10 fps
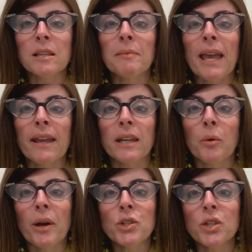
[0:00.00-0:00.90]
me any
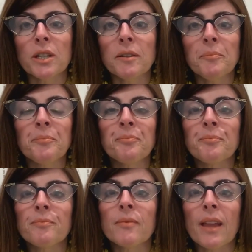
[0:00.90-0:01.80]
question.
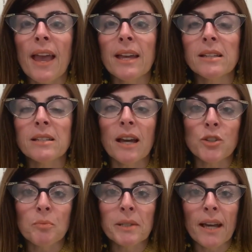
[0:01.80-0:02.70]
And
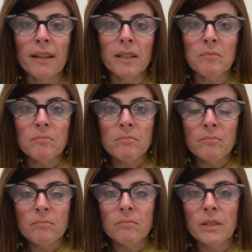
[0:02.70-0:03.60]
Ashmedai,
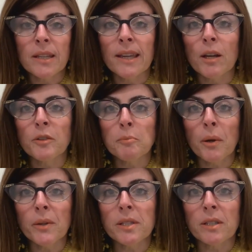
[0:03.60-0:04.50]
the king of
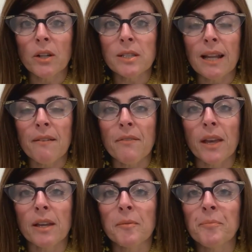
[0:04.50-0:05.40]
spirits, starts
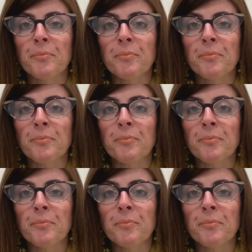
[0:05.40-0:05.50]
laughing.